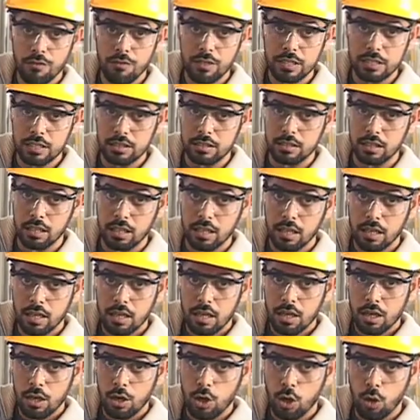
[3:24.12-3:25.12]
which is the
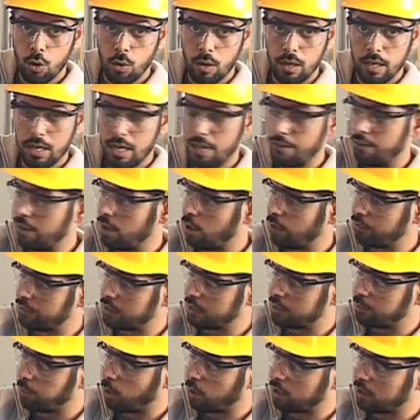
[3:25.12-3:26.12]
lower level of
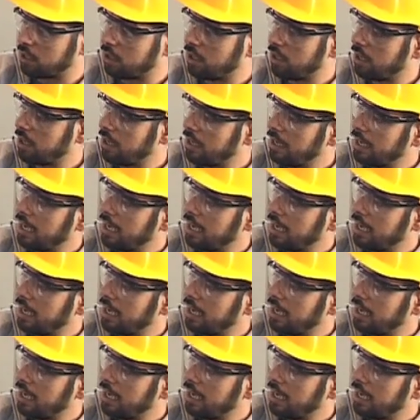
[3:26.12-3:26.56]
this bottle